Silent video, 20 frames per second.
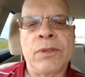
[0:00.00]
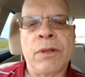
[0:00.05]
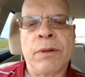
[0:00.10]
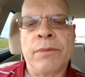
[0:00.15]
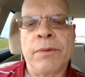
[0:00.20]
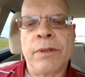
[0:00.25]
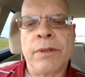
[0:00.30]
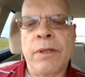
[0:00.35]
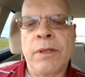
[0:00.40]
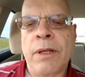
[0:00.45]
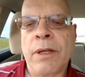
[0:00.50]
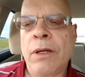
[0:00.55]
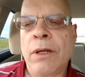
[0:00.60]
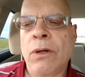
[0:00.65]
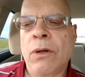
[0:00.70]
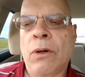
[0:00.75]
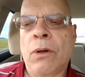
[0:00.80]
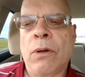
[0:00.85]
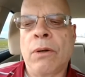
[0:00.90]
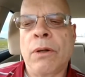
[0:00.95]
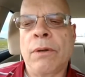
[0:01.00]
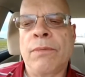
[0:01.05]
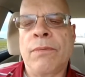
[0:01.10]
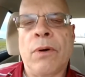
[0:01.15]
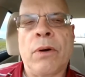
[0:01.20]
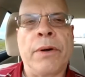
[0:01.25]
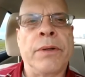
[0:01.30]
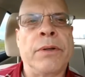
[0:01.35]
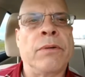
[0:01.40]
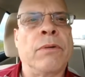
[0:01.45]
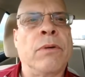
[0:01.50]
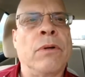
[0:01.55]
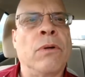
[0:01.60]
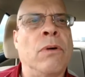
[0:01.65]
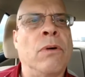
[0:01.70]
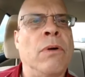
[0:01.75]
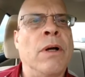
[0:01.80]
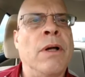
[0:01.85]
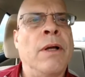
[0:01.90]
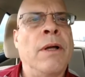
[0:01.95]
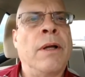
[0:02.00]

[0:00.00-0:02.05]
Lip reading: of the deal falling through.